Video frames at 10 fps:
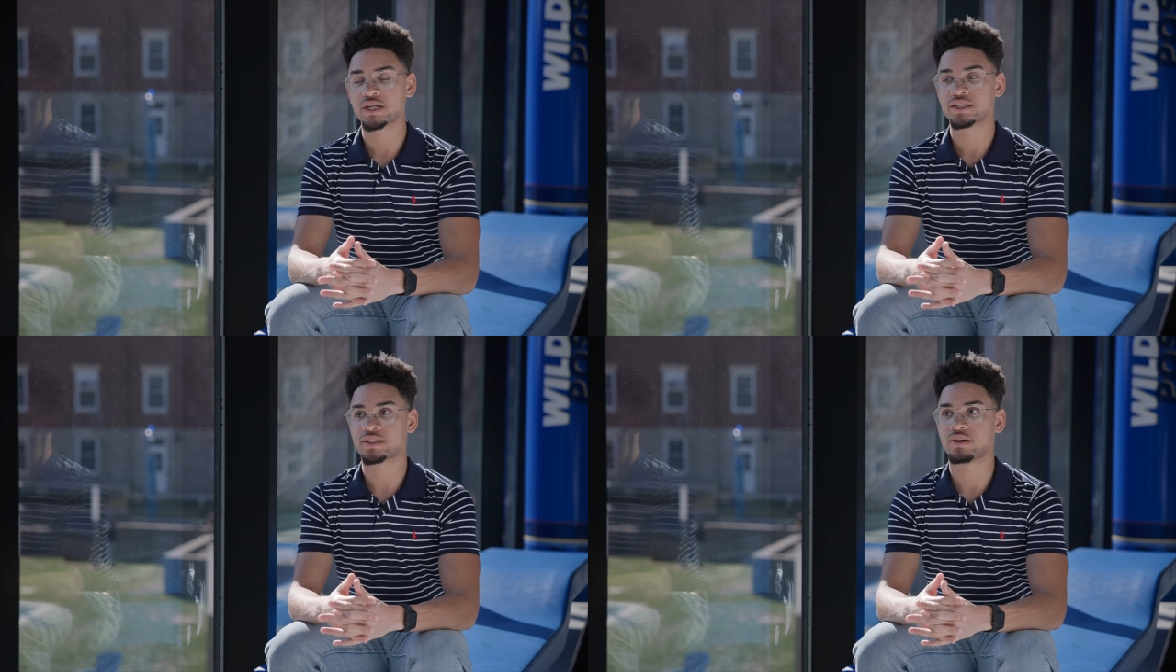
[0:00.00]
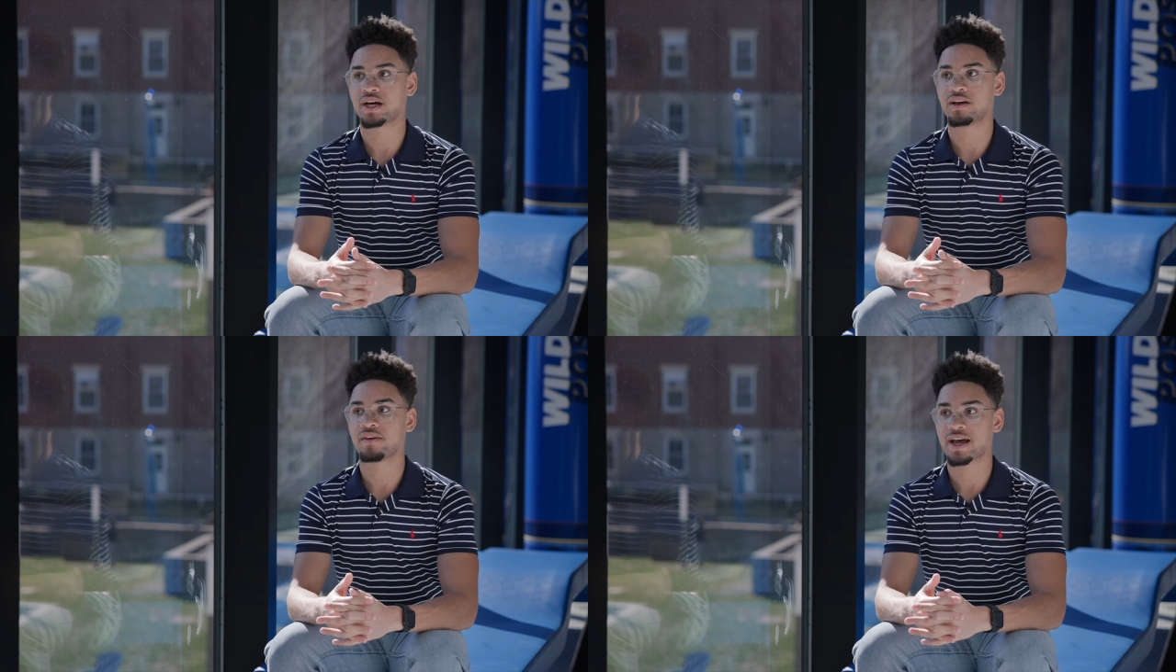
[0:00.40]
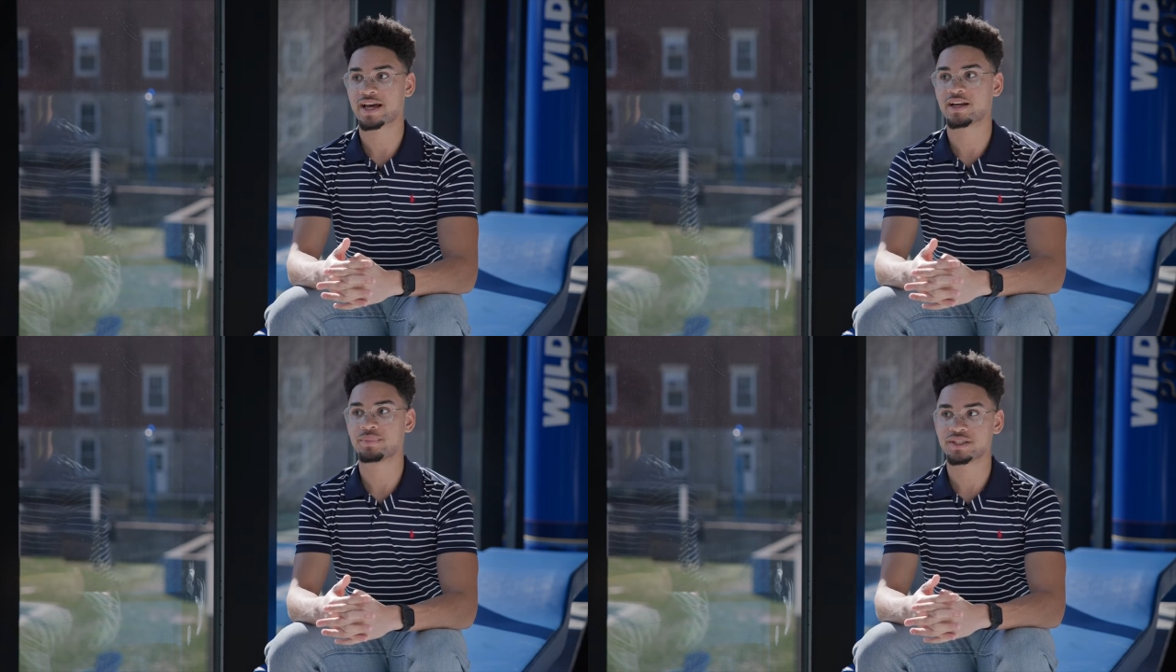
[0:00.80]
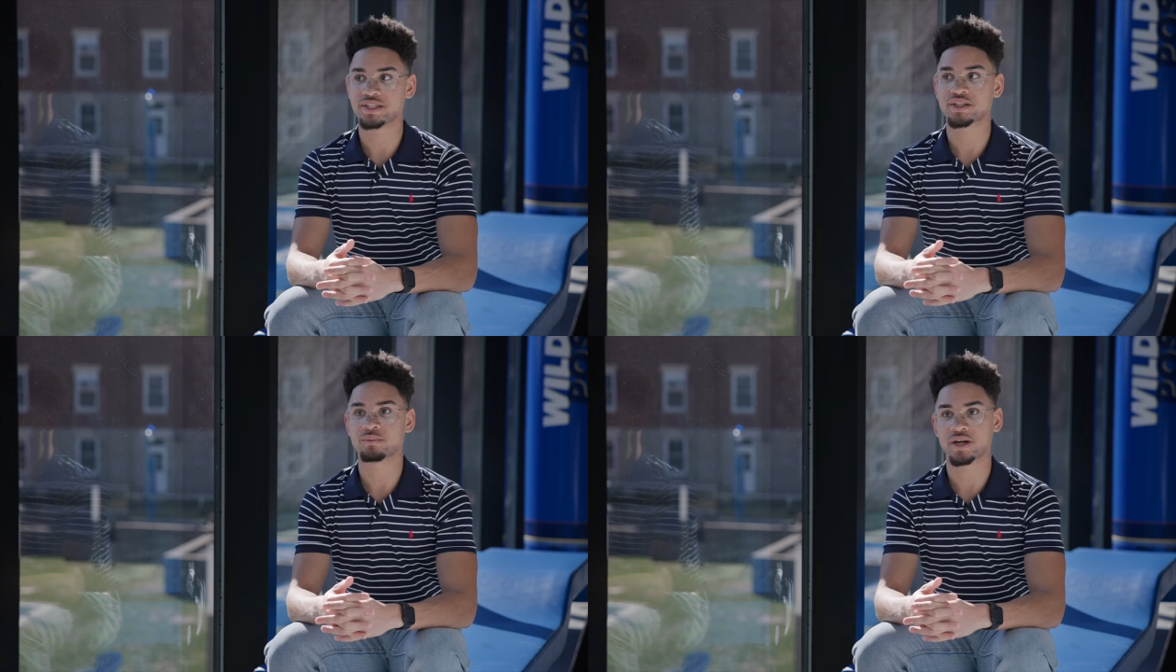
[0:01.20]
so I've had a
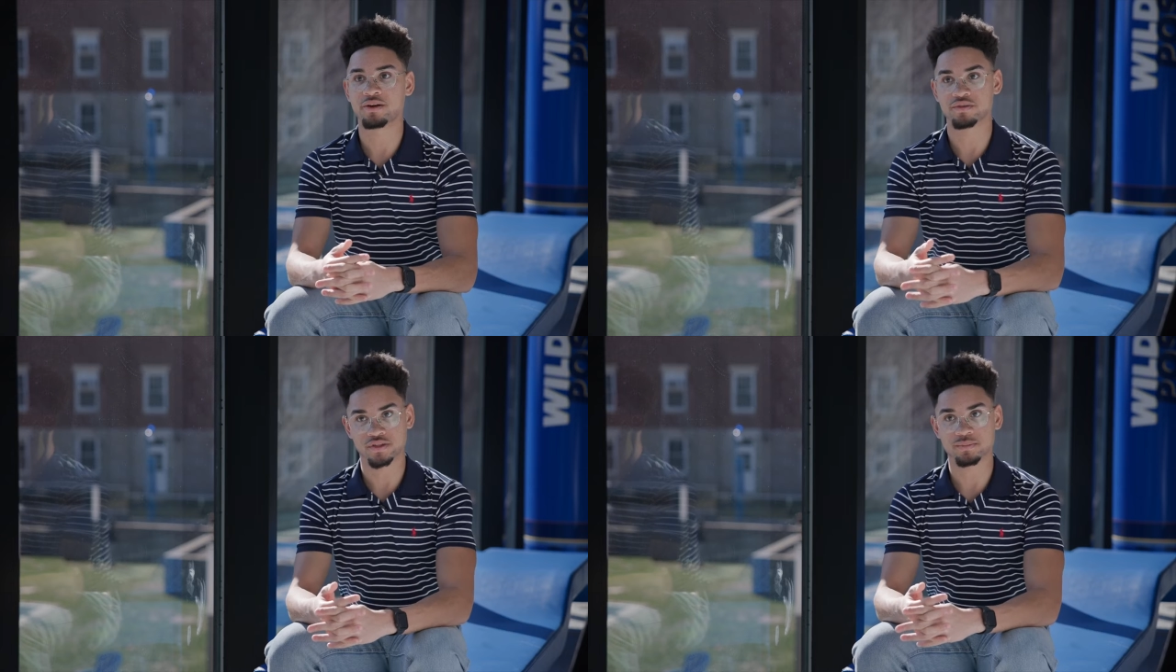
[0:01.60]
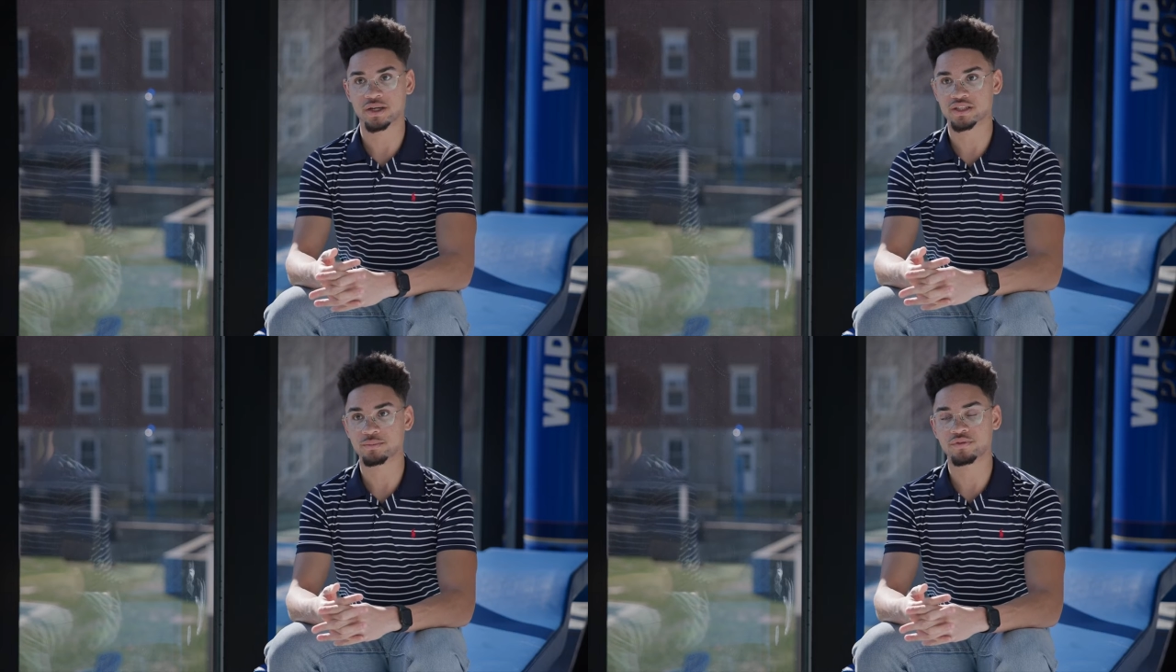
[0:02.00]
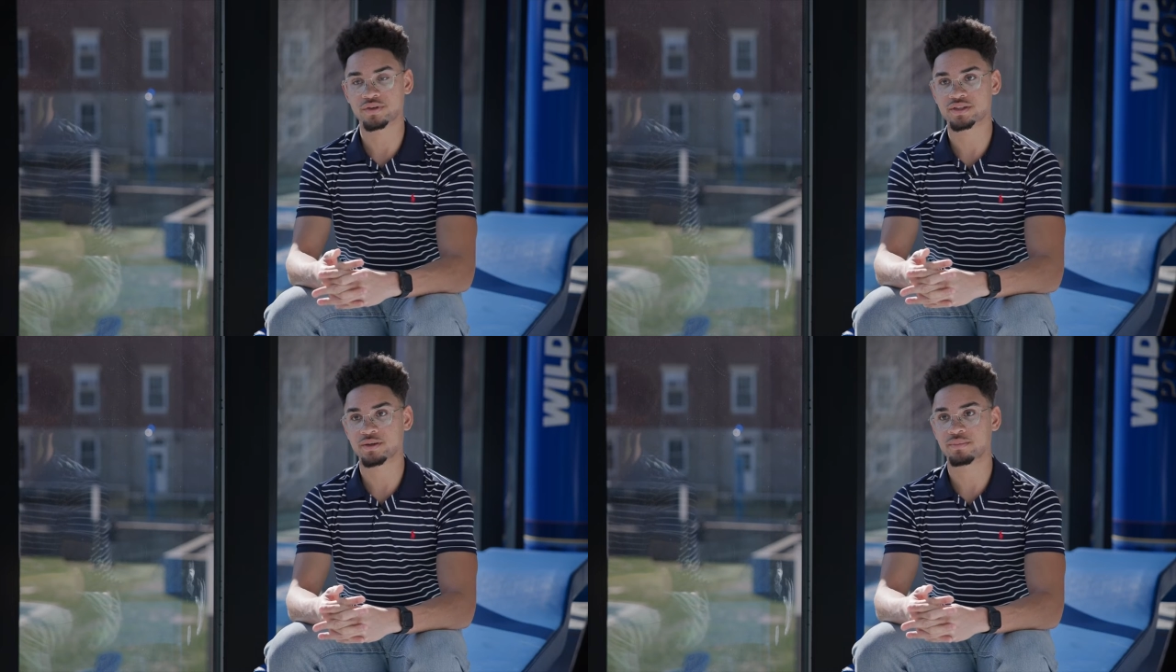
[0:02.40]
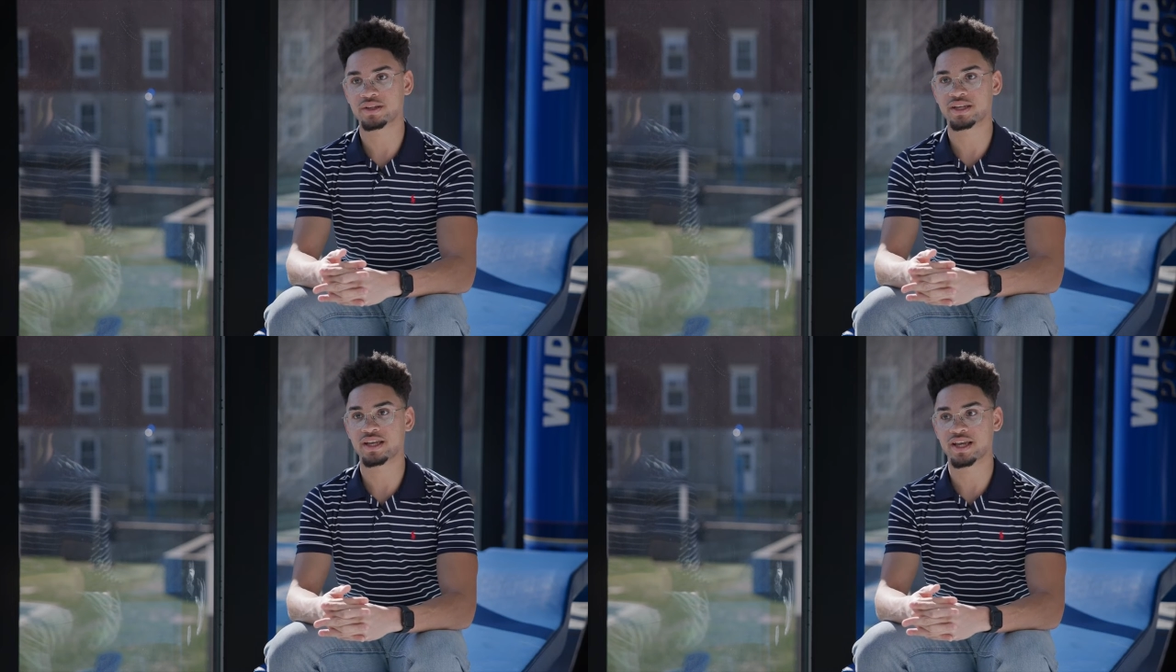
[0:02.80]
position where I was responsible for something